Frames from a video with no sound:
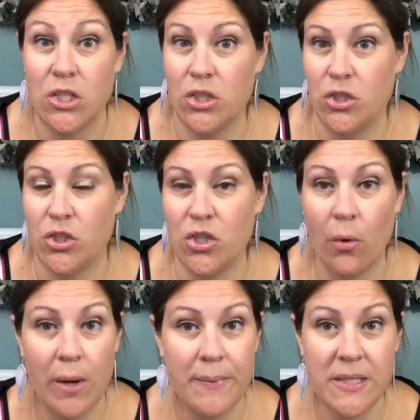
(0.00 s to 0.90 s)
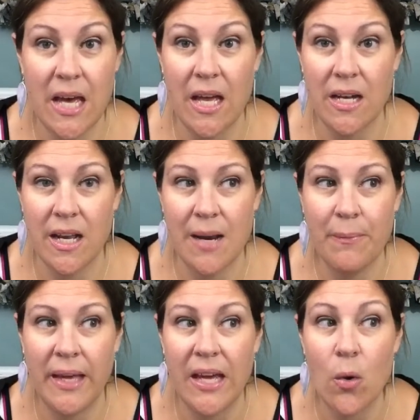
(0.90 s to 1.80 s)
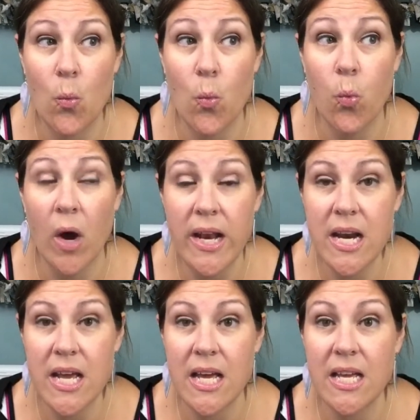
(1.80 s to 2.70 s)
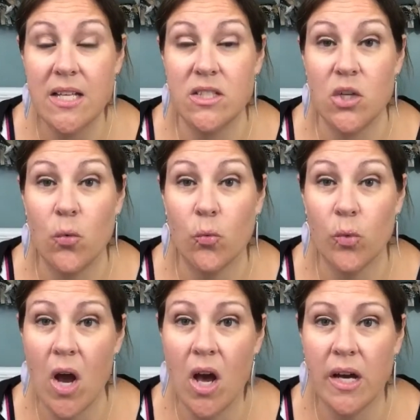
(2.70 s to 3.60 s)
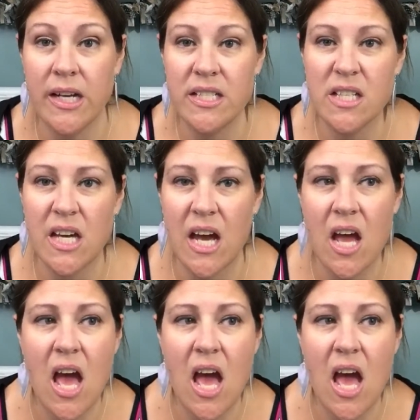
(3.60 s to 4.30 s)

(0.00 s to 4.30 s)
so upset. And I'm like, what is wrong? And he's like,